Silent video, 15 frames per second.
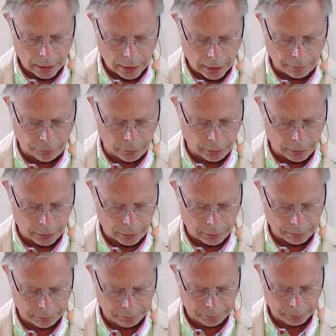efforts.
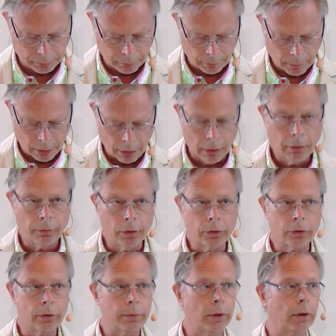
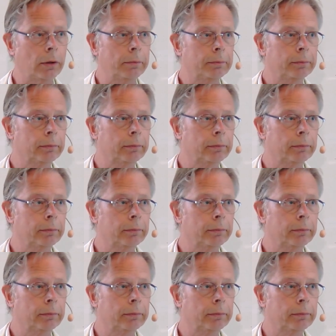First of all,